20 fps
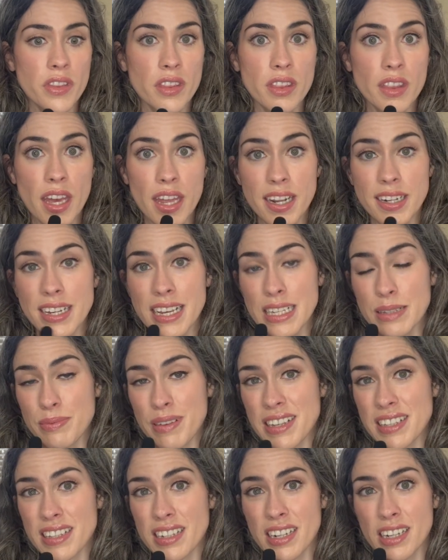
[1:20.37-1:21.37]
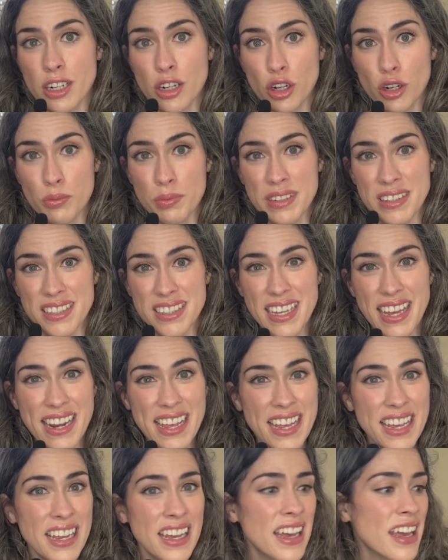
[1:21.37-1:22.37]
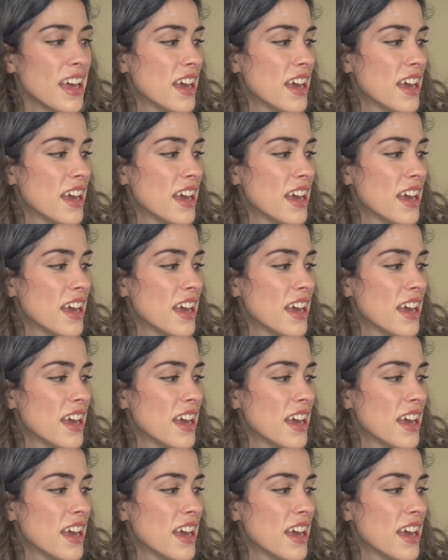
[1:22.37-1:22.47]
that it takes place in an urban setting.